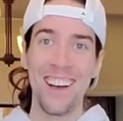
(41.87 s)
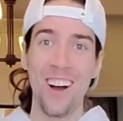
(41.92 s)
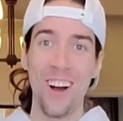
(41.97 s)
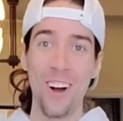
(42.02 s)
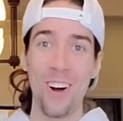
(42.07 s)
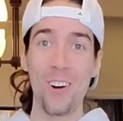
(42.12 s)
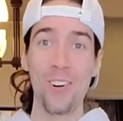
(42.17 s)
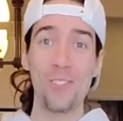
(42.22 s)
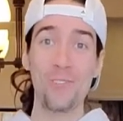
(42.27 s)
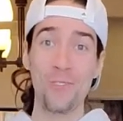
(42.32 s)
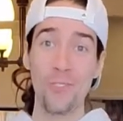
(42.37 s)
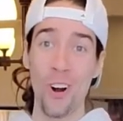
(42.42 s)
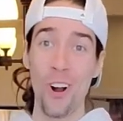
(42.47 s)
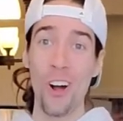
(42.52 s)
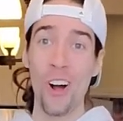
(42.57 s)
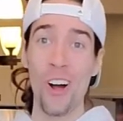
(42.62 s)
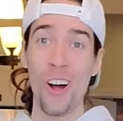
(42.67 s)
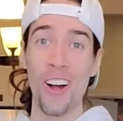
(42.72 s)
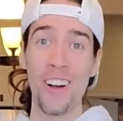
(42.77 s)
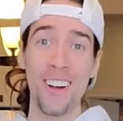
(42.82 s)
all
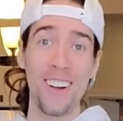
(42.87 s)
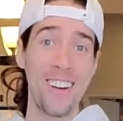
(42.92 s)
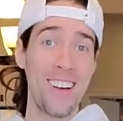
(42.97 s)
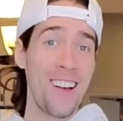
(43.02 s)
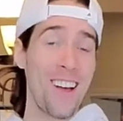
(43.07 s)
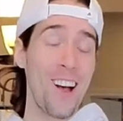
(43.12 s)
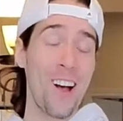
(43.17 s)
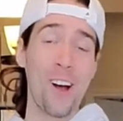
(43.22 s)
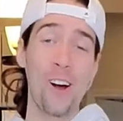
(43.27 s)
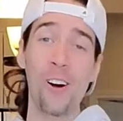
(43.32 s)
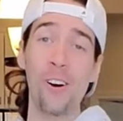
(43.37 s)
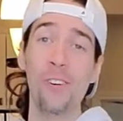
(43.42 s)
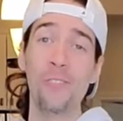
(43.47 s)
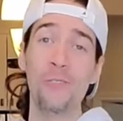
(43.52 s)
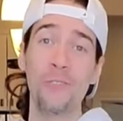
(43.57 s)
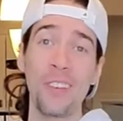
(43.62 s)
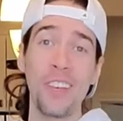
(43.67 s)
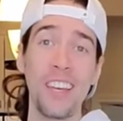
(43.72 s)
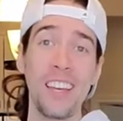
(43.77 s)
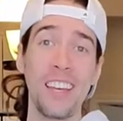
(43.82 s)
raw, all
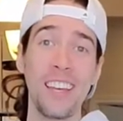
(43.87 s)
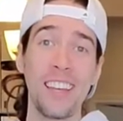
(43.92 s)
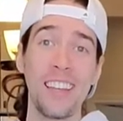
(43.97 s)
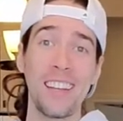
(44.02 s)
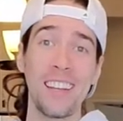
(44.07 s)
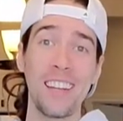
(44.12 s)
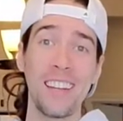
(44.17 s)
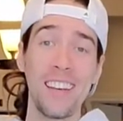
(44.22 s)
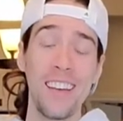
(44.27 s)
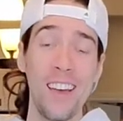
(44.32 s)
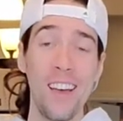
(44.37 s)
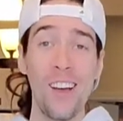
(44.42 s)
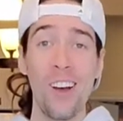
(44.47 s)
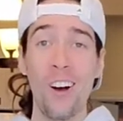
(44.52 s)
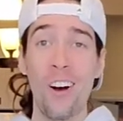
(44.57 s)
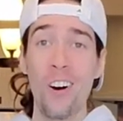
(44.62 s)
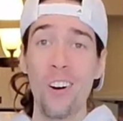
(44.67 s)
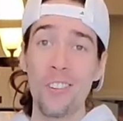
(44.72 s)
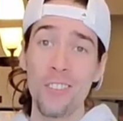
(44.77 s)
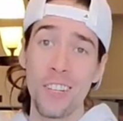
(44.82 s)
vegan,
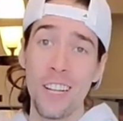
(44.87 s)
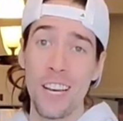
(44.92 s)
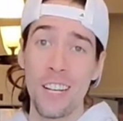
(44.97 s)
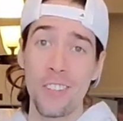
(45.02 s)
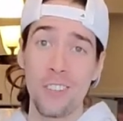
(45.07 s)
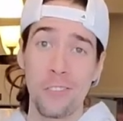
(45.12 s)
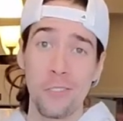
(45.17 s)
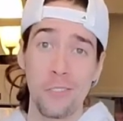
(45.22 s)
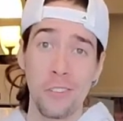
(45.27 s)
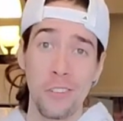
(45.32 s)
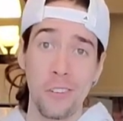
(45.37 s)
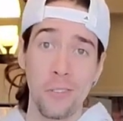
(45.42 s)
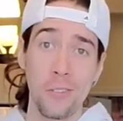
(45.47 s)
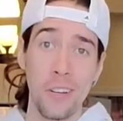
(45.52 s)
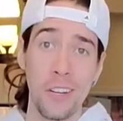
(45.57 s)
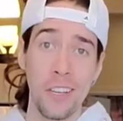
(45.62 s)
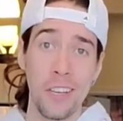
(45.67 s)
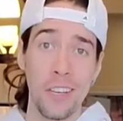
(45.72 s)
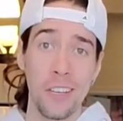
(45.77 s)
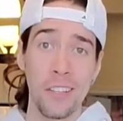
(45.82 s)
all natural
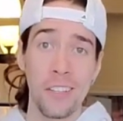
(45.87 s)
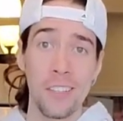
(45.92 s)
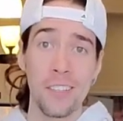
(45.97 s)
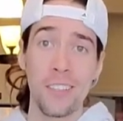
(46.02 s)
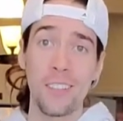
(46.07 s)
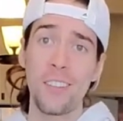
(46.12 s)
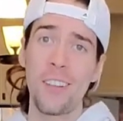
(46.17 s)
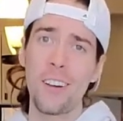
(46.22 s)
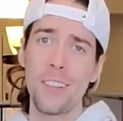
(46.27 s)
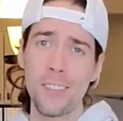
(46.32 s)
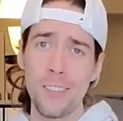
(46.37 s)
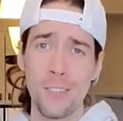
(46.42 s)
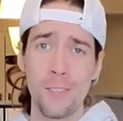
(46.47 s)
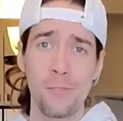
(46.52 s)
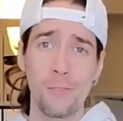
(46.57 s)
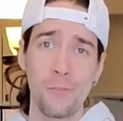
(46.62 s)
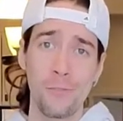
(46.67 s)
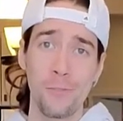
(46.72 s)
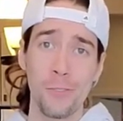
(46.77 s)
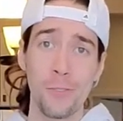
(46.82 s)
ingredients, lots
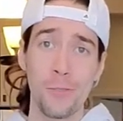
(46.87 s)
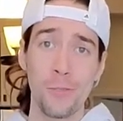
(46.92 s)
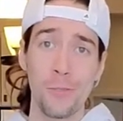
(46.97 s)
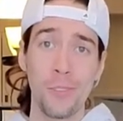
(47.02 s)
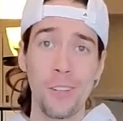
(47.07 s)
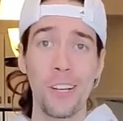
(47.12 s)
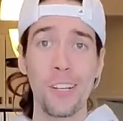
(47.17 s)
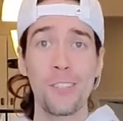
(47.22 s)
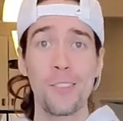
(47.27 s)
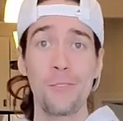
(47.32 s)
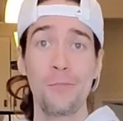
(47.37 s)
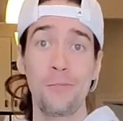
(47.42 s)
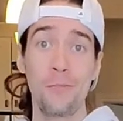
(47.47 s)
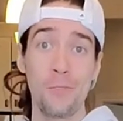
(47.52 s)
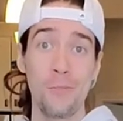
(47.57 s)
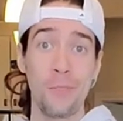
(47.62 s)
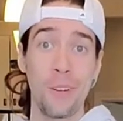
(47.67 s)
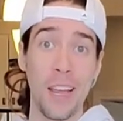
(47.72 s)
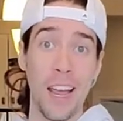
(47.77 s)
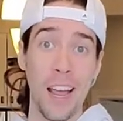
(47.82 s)
of fruit
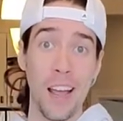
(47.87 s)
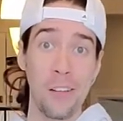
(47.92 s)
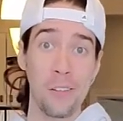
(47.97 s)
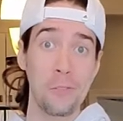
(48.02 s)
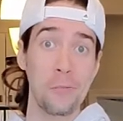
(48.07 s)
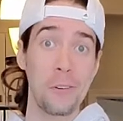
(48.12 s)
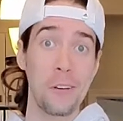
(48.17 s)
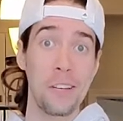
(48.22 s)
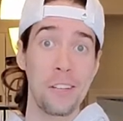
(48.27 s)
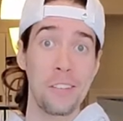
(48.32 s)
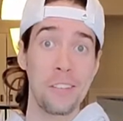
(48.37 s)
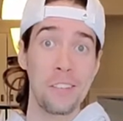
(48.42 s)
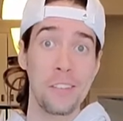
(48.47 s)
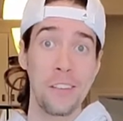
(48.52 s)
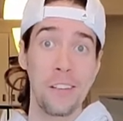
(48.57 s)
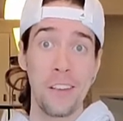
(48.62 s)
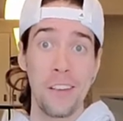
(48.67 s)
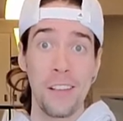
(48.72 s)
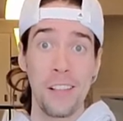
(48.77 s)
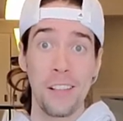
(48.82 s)
calories,
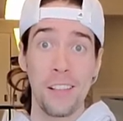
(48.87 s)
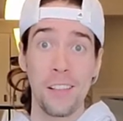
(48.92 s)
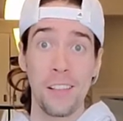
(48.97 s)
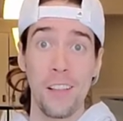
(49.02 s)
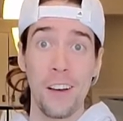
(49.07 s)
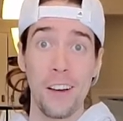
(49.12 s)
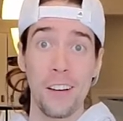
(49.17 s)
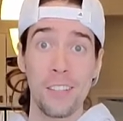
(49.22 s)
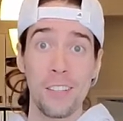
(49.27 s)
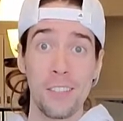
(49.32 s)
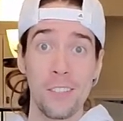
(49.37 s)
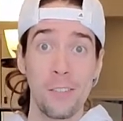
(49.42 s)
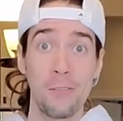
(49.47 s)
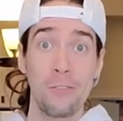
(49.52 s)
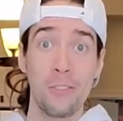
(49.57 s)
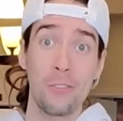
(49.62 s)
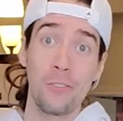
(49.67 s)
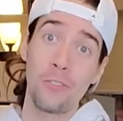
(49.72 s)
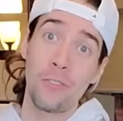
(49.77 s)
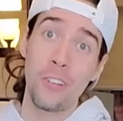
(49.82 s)
lots of
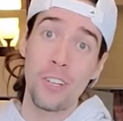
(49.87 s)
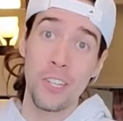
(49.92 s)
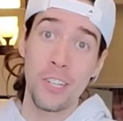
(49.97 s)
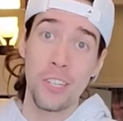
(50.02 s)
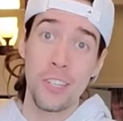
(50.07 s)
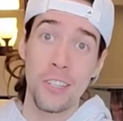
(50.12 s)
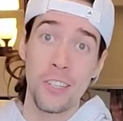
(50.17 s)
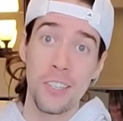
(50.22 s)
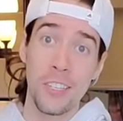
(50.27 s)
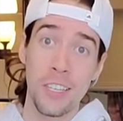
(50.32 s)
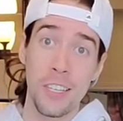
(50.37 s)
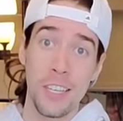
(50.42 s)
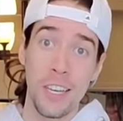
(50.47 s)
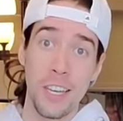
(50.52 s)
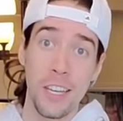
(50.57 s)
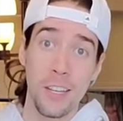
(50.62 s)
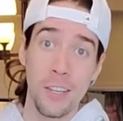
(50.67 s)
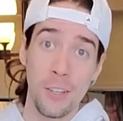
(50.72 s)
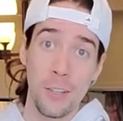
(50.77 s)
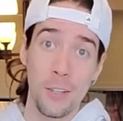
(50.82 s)
nutrition to
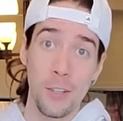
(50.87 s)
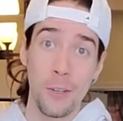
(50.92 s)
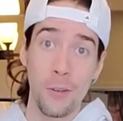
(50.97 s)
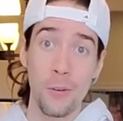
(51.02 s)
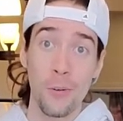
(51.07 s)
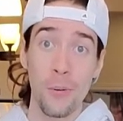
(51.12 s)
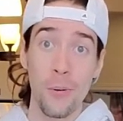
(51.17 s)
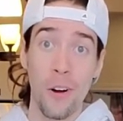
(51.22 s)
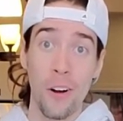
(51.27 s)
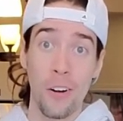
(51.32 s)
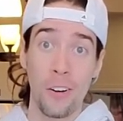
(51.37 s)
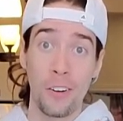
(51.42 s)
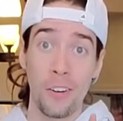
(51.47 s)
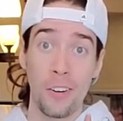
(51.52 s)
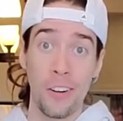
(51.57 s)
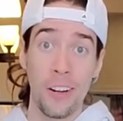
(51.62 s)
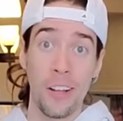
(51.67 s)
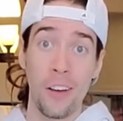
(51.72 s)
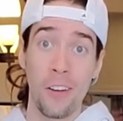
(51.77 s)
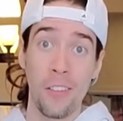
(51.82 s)
get you on your
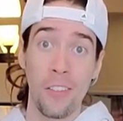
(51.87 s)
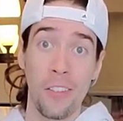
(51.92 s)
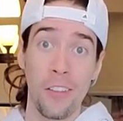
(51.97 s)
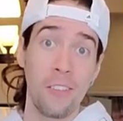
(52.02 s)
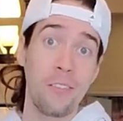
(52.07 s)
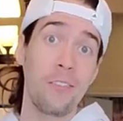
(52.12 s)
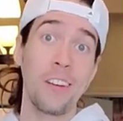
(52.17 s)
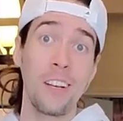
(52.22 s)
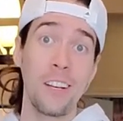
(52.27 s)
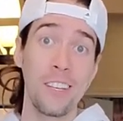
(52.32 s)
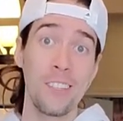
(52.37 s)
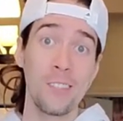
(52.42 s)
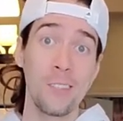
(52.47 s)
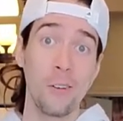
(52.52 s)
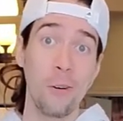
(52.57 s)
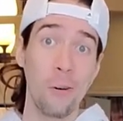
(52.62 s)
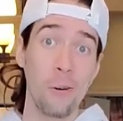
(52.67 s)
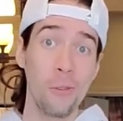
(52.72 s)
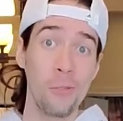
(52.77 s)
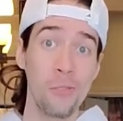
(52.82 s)
health and fitness
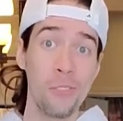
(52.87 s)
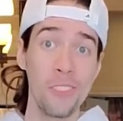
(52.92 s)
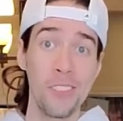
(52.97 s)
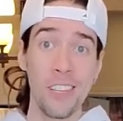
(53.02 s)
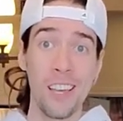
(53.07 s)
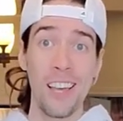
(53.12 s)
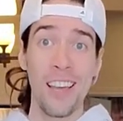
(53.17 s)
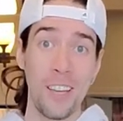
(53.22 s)
goals.